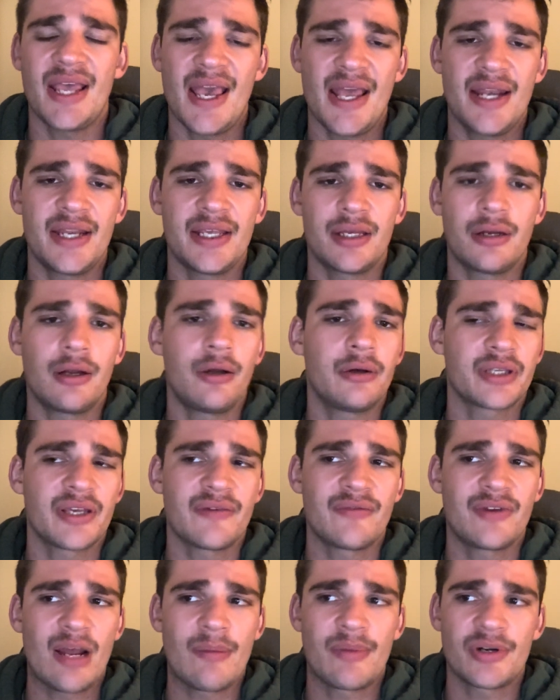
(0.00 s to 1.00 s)
any and all
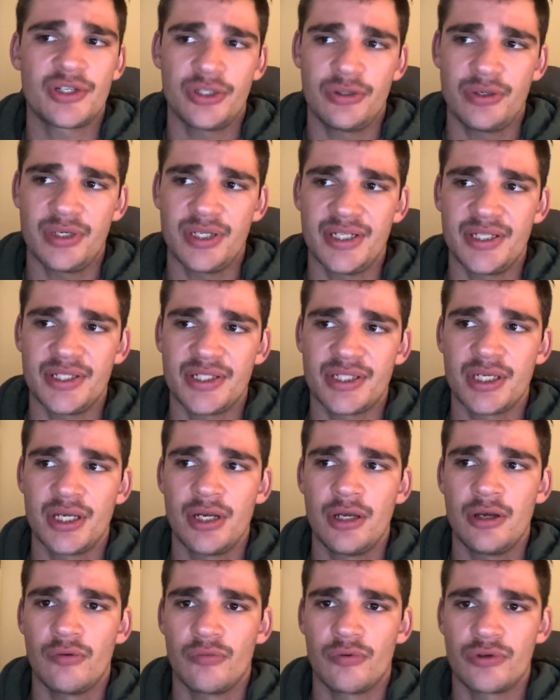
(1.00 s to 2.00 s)
given opportunities,
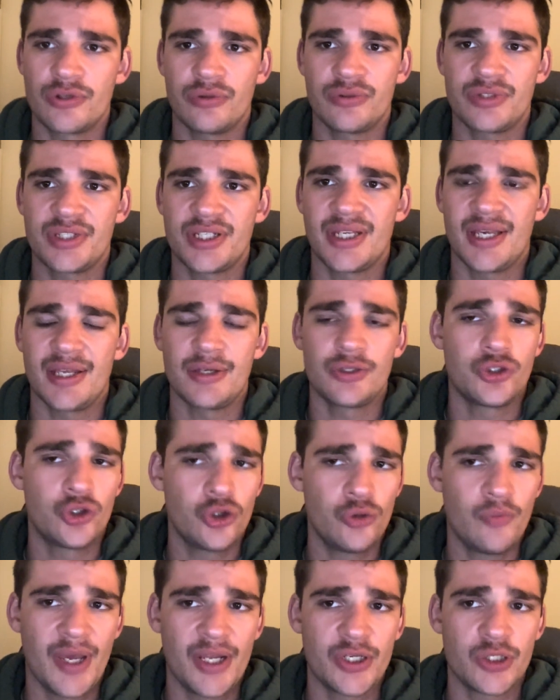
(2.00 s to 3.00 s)
resulting in 2
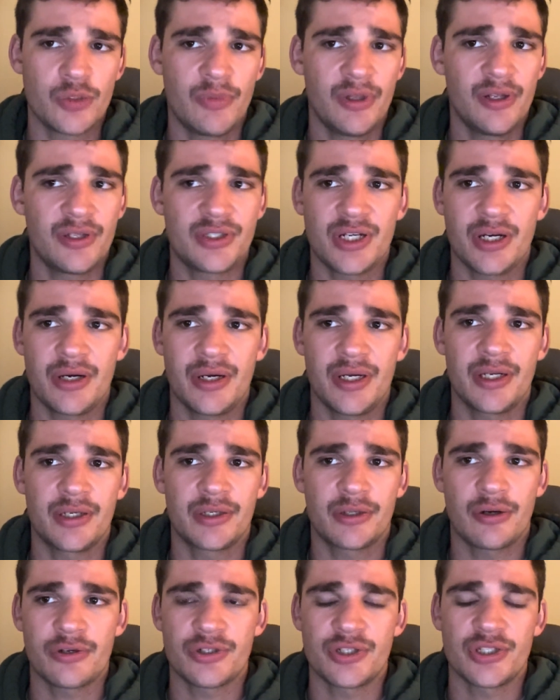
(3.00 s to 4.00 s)
major military
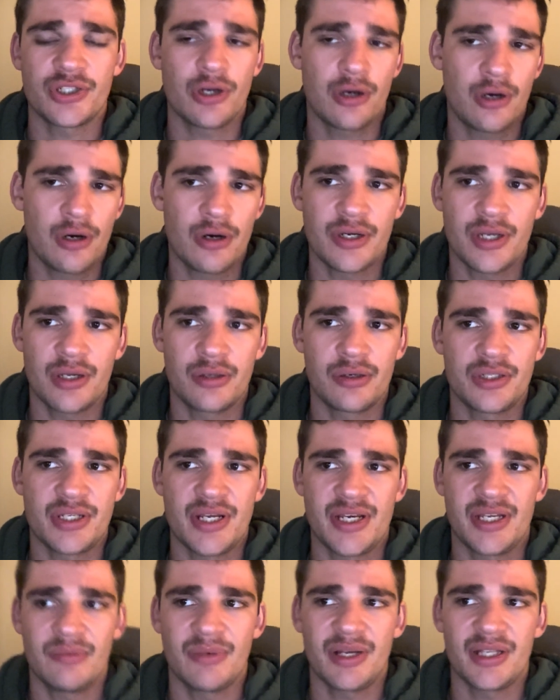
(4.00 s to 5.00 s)
incursions already
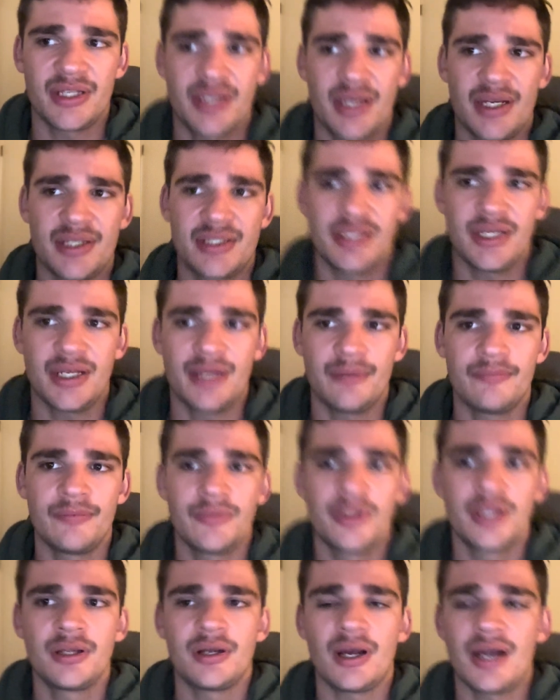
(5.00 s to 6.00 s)
undertaken by the
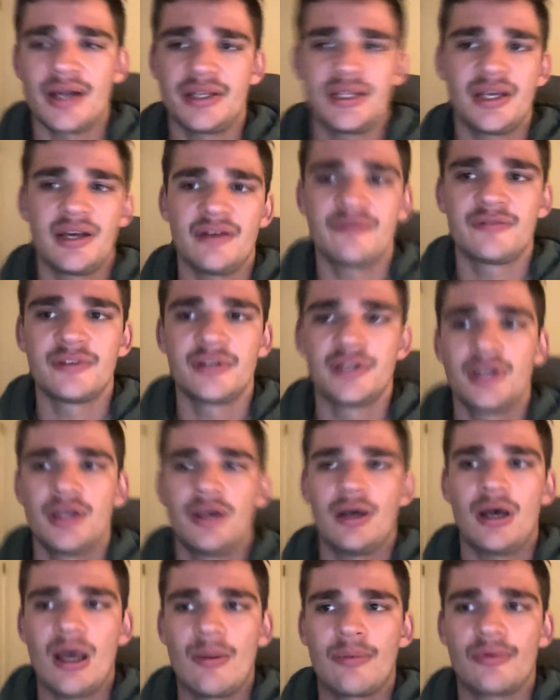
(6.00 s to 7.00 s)
IDF,
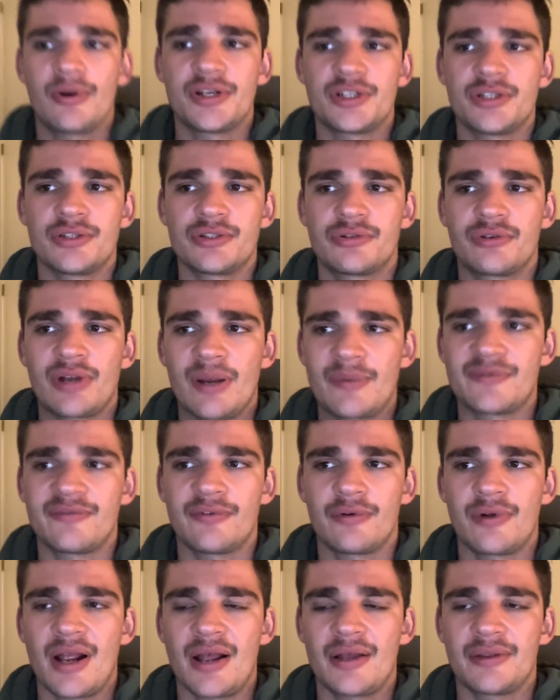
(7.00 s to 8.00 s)
Operation Grapes for
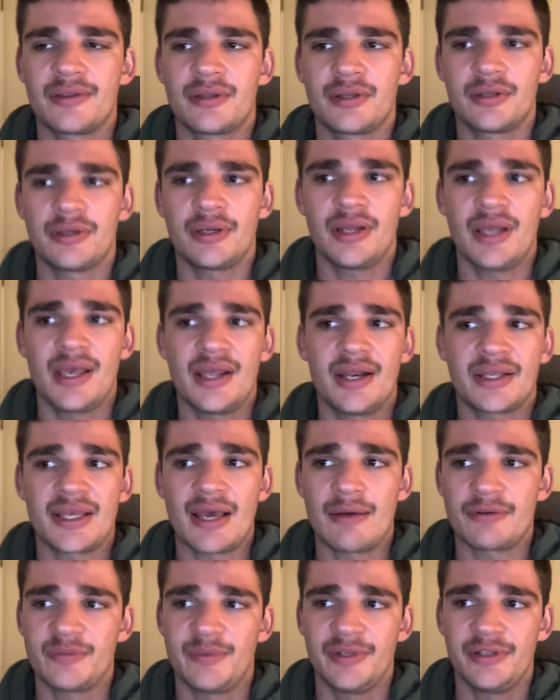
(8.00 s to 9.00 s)
Wrath and
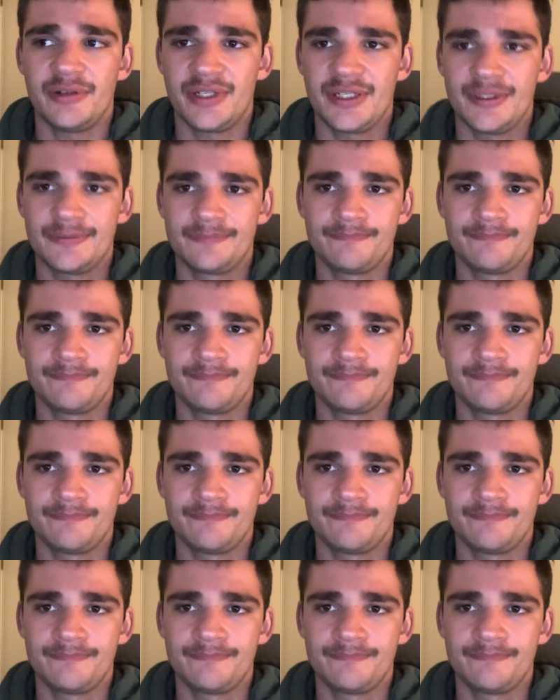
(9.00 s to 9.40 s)
Accountability.